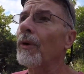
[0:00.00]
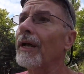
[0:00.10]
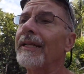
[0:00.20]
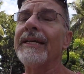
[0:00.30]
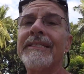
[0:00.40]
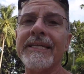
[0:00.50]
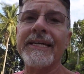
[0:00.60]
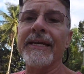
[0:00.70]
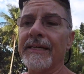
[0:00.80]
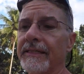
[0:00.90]
I did
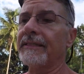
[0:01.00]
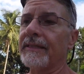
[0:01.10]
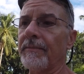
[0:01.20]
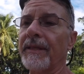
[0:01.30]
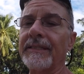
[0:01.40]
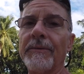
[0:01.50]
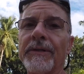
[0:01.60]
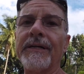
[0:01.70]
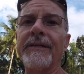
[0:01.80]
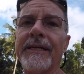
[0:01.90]
see is some things that were
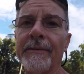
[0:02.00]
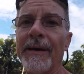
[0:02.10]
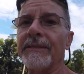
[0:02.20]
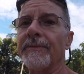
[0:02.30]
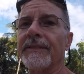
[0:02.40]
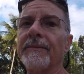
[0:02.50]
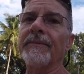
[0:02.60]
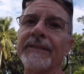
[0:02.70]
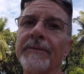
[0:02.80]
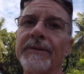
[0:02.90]
done in the basement, some
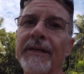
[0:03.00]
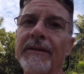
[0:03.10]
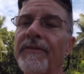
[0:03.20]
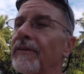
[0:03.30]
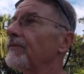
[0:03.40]
things that were done on the first